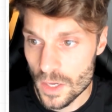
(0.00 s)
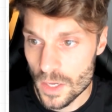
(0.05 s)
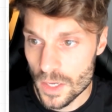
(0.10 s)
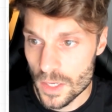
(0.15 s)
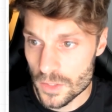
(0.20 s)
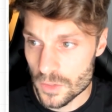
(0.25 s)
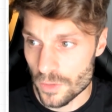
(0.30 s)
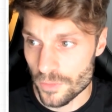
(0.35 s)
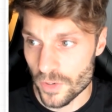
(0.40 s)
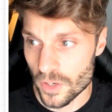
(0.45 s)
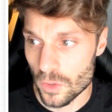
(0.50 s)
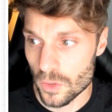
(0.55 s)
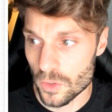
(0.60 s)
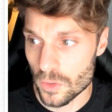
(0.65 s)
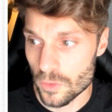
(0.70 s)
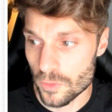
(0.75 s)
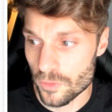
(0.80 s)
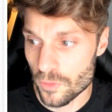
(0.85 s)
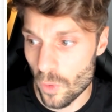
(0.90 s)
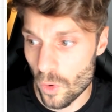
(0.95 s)
So if I go to
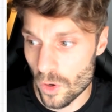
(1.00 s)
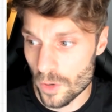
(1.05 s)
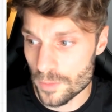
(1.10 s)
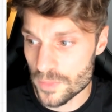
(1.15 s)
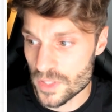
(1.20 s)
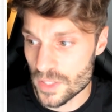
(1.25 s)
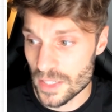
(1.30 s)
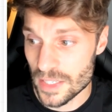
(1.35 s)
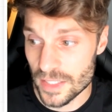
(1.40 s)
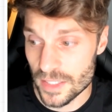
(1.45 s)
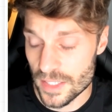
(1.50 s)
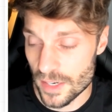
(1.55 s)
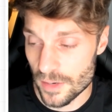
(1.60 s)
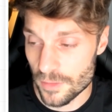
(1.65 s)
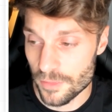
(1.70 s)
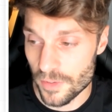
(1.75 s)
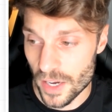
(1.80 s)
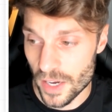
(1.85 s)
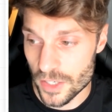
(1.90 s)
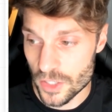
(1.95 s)
Forms, easy to
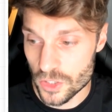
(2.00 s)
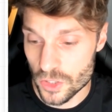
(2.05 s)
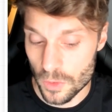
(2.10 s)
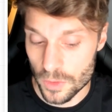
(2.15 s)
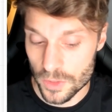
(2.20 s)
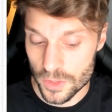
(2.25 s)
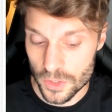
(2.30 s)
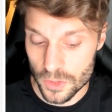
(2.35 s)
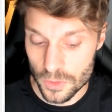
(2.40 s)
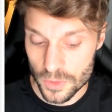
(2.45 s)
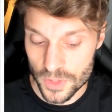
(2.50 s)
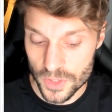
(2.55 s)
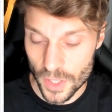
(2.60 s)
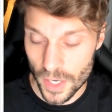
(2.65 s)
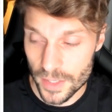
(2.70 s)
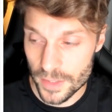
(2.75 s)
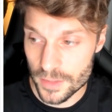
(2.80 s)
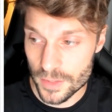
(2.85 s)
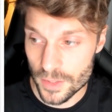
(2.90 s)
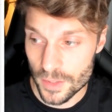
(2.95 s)
find, just going to
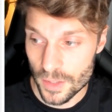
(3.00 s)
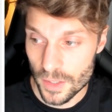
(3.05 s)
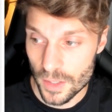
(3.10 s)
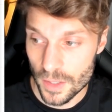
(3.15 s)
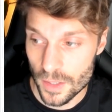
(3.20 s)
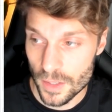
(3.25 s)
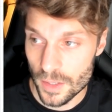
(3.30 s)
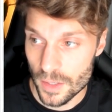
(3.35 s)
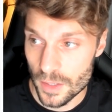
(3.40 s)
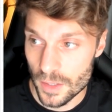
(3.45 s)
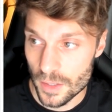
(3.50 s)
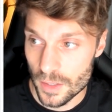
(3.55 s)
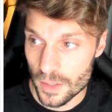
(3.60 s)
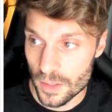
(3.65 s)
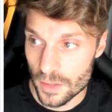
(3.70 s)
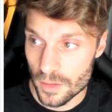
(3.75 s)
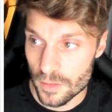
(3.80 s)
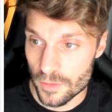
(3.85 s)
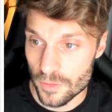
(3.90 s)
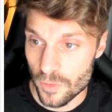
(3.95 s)
Site,
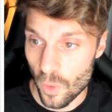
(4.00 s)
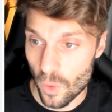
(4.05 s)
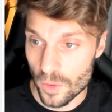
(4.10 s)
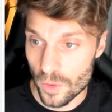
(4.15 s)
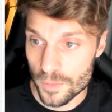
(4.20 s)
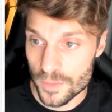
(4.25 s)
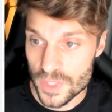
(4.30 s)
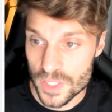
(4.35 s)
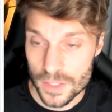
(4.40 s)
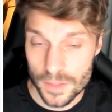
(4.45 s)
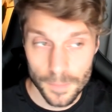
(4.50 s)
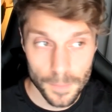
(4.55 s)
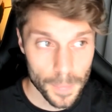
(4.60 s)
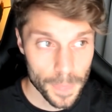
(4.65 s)
Forms,